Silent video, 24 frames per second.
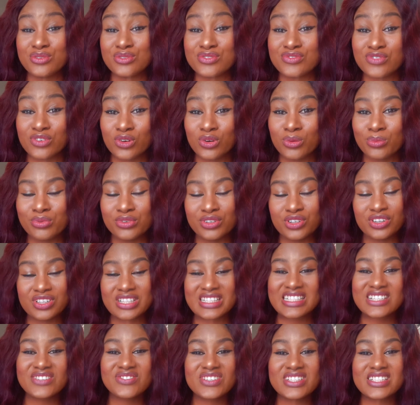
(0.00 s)
for
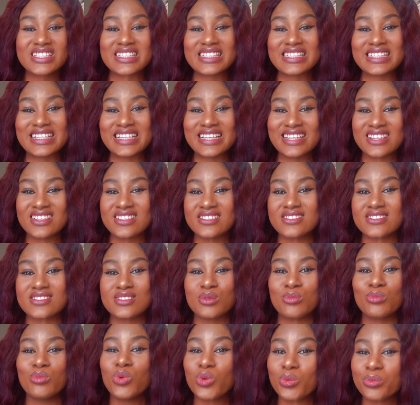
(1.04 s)
productivity is
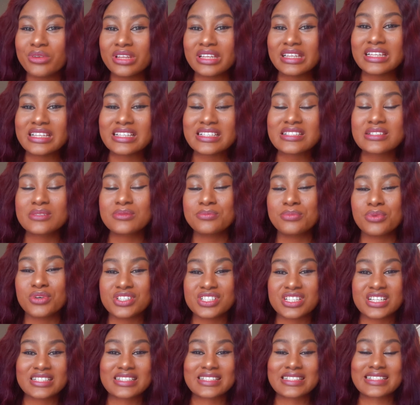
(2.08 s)
the Mobileis
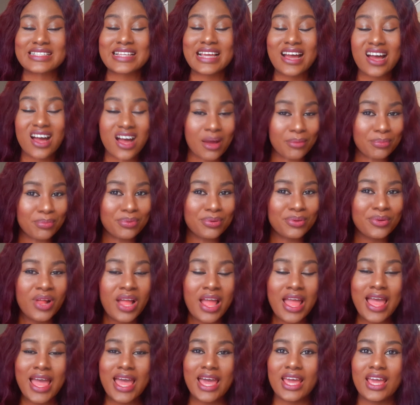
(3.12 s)
budgeting app.
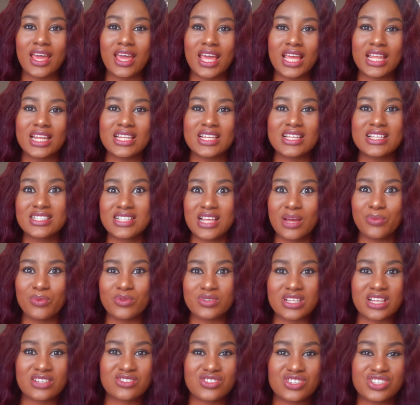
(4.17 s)
And this app
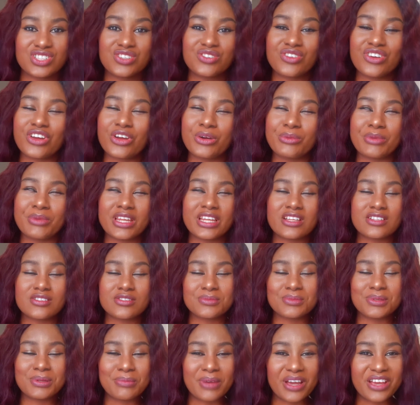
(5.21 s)
was actually recommended
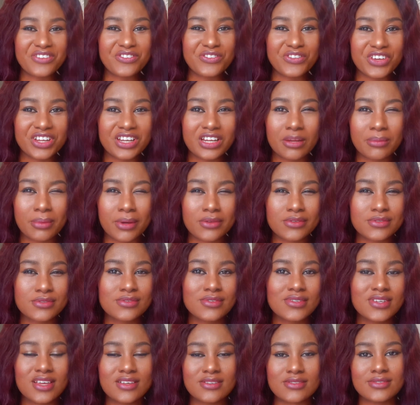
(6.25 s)
to me by a friend about
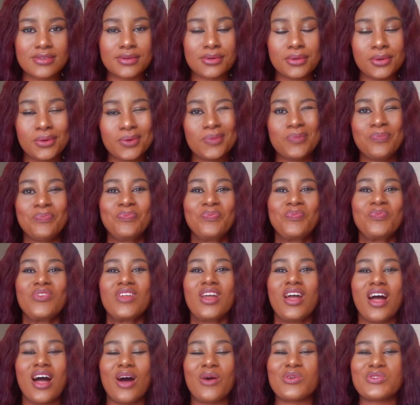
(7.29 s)
2 years ago.
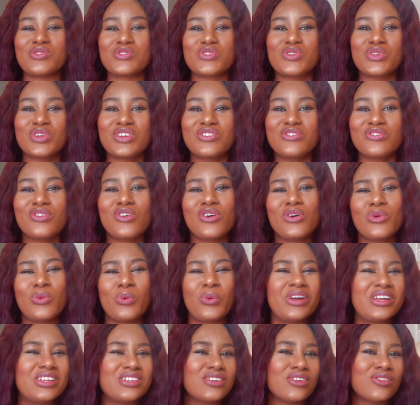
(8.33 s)
I was looking for a
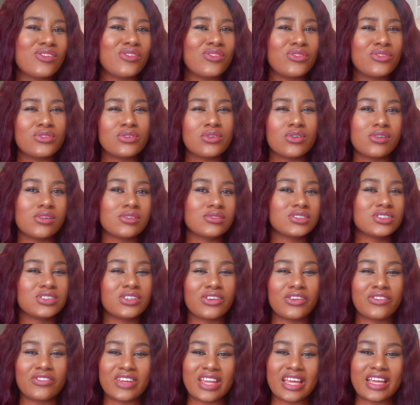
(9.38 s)
way of
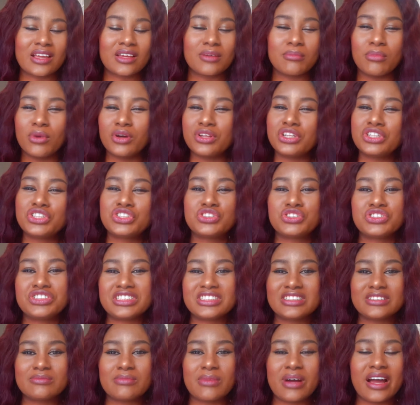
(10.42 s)
sort of
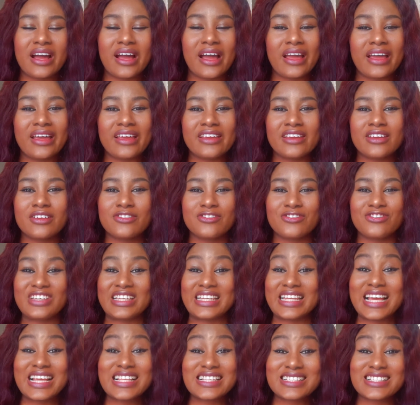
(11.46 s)
monitoring my
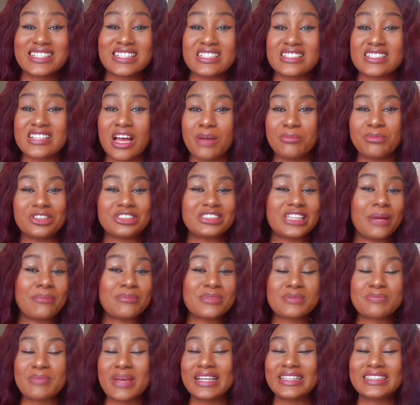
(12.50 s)
finances, how much I'm
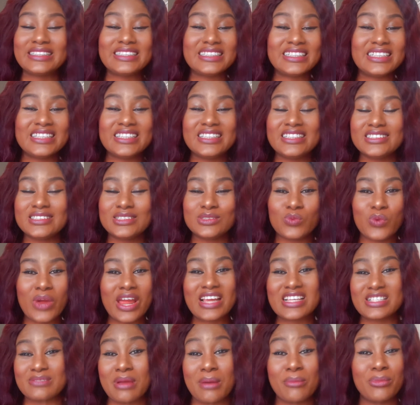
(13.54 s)
spending,
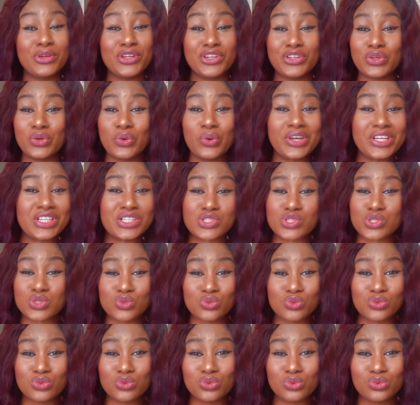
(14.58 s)
where is my money going
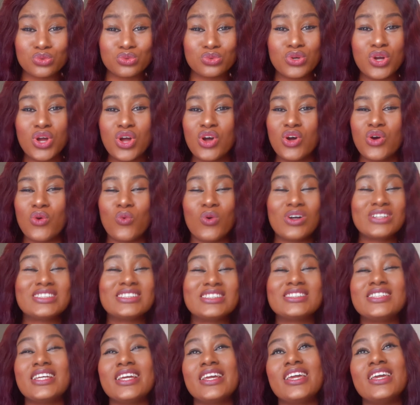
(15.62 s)
to, what
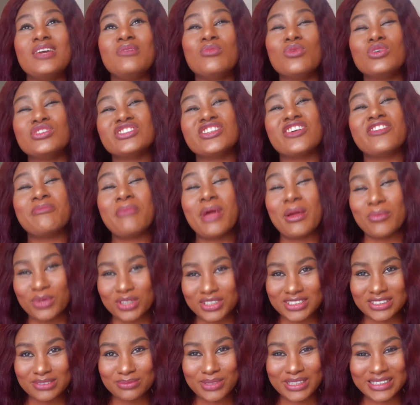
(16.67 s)
is taking most of my
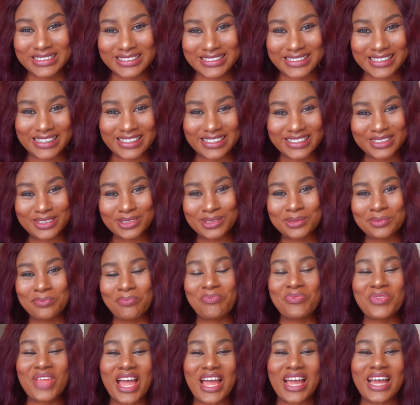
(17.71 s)
money basically.
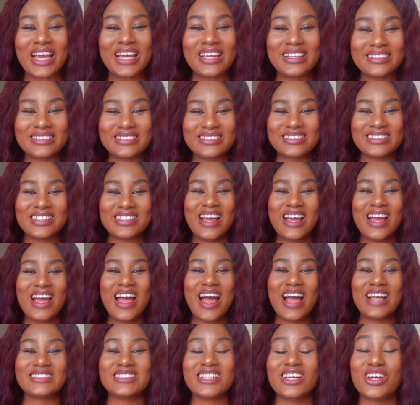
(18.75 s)
And
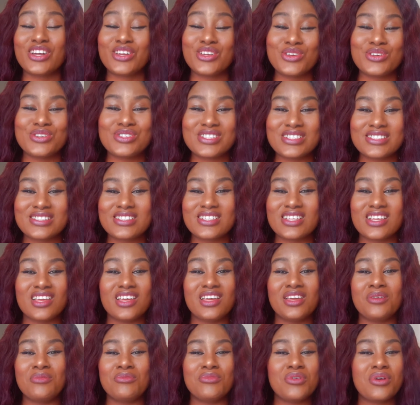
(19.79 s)
I started using
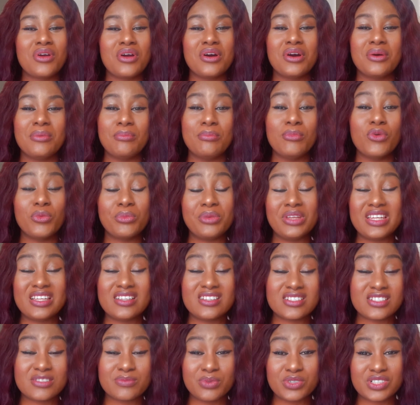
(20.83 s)
the
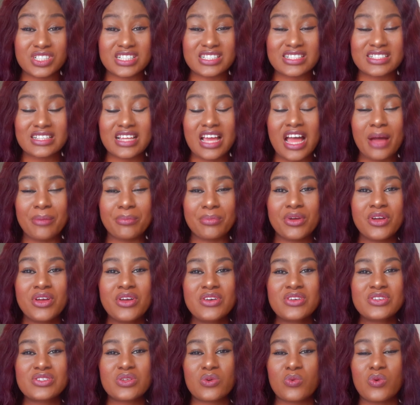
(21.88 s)
Mobileis budgeting app.
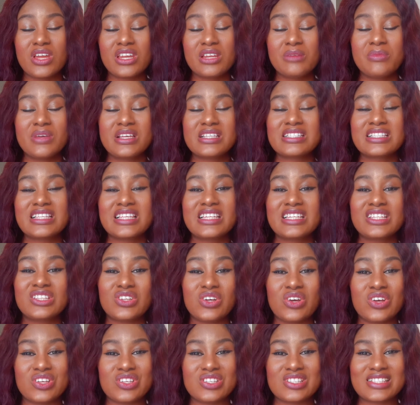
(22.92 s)
So what it basically
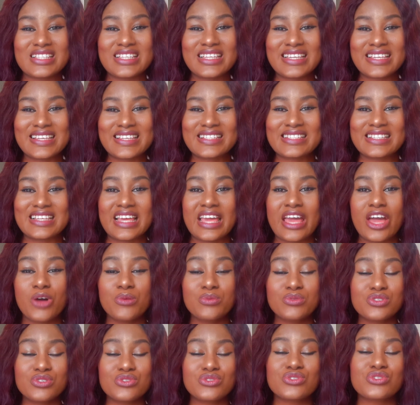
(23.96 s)
does is it
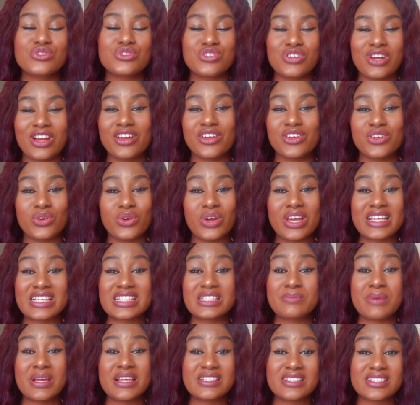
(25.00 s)
helps you to track your
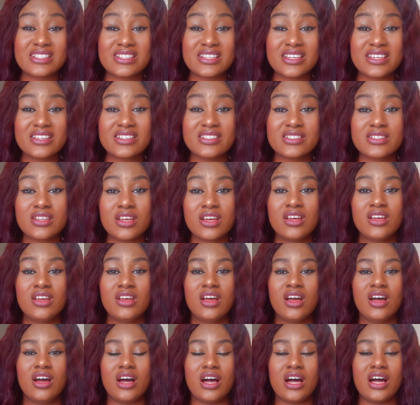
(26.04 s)
expenses.
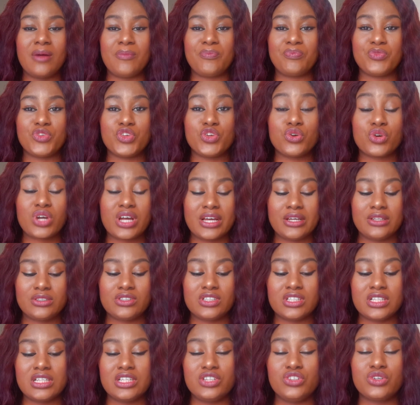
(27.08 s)
You
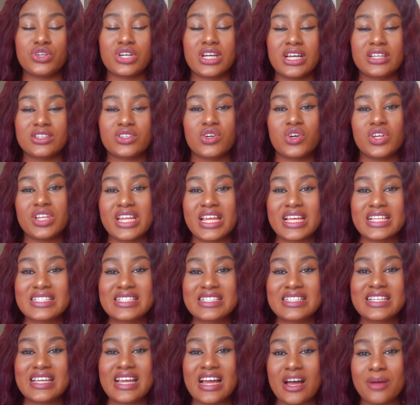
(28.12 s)
can
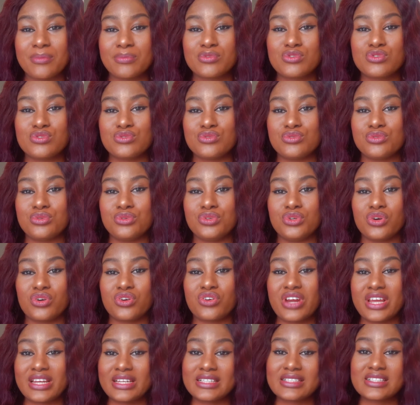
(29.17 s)
connect the app to your
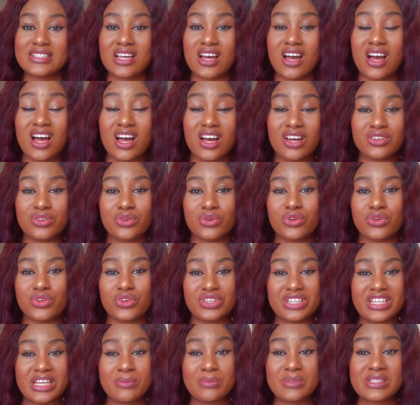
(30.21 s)
credit card or your
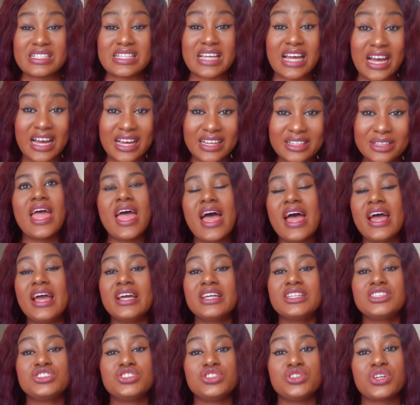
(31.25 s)
debit card,
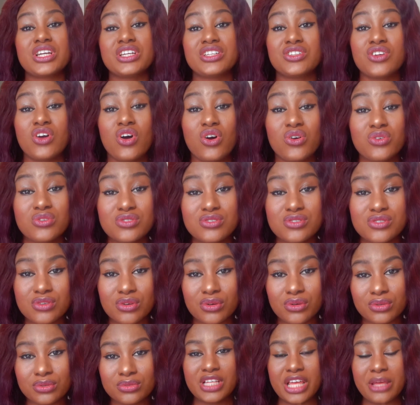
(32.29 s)
and you can
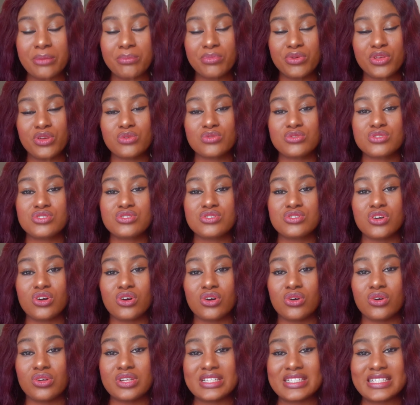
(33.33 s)
also input
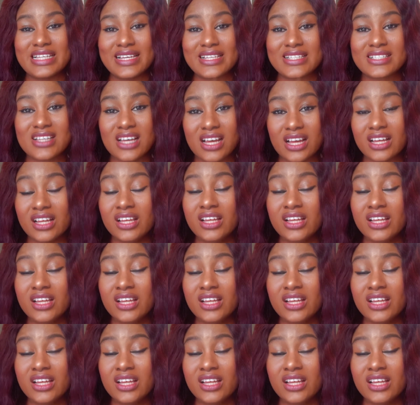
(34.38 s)
your data